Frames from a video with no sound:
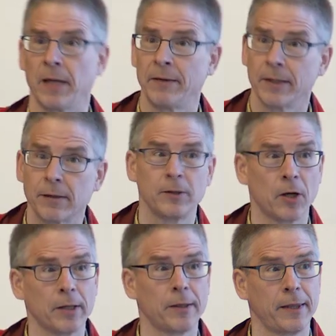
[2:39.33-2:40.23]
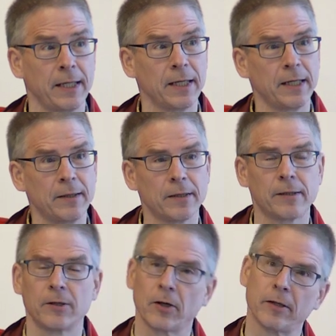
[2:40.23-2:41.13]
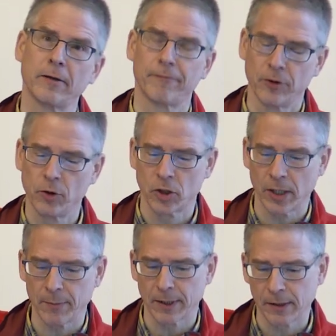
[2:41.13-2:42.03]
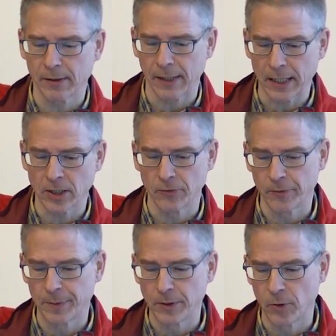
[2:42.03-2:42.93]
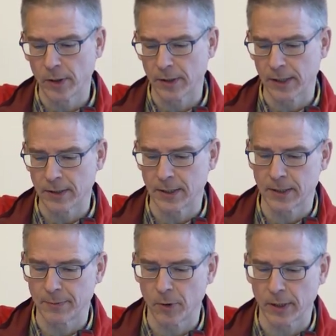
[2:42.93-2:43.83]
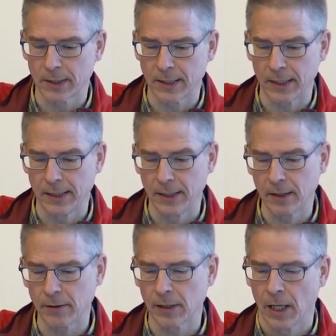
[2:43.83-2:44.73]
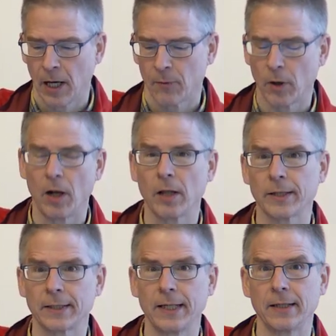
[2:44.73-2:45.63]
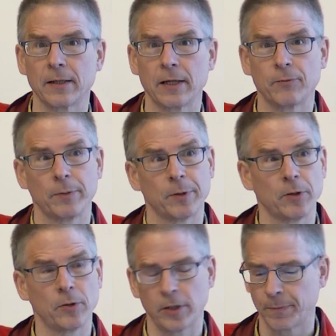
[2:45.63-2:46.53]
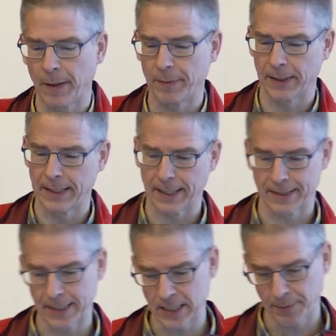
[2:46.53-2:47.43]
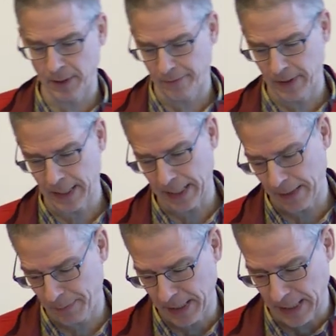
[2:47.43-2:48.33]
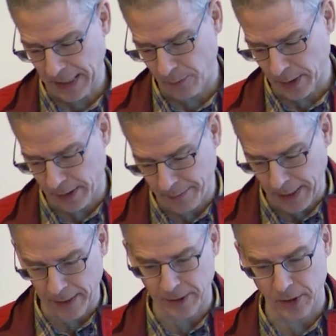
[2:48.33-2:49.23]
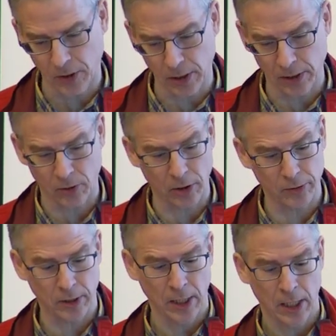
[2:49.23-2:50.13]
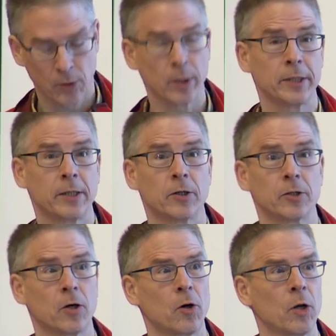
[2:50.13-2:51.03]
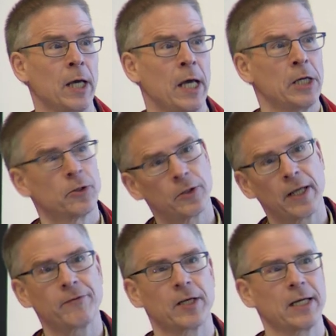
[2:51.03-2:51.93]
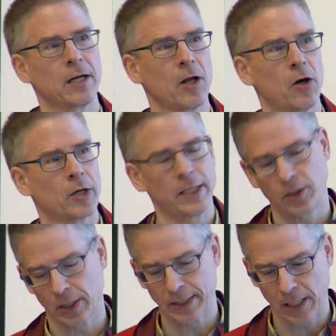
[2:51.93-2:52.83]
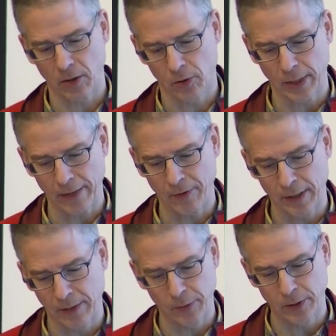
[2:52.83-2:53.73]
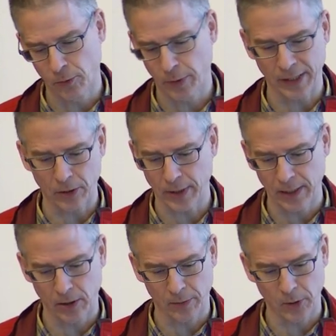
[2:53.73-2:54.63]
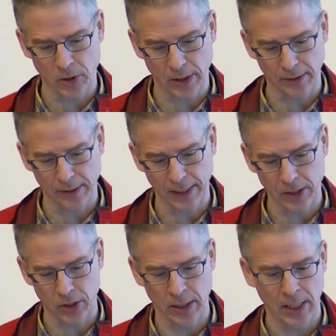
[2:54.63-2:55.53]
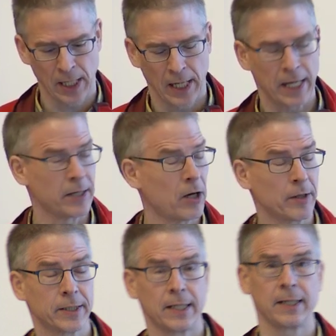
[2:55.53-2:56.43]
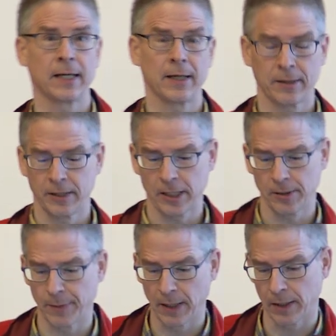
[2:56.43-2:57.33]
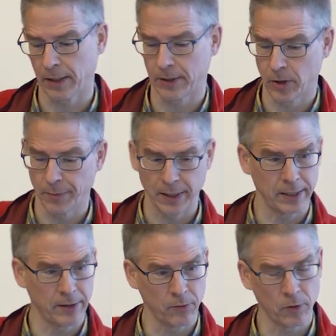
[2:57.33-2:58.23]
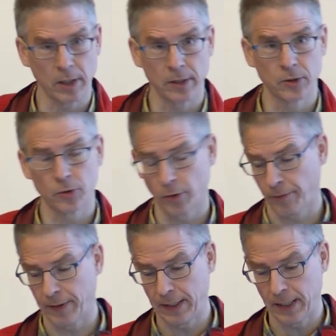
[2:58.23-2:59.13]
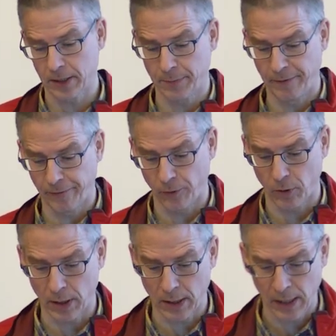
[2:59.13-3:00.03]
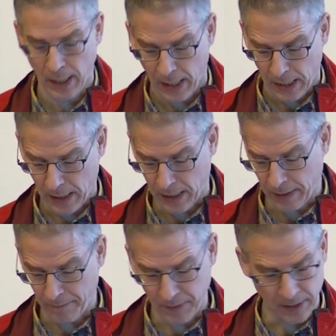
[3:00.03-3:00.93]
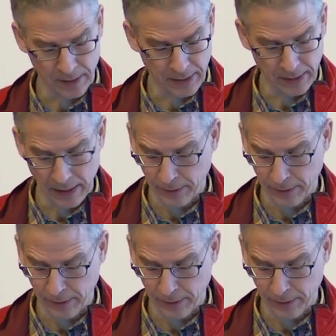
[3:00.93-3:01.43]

and this is not in theory, this is not in the future, but this is actually, we've been doing this since more than 10 years, Well, all the data that we produce is publicly accessible via API once it pass internal quality control. You don't have to get a login. You can download everything we do without any commercial restriction, and all the data are accessible typically uh, two to three years before uh, the, the,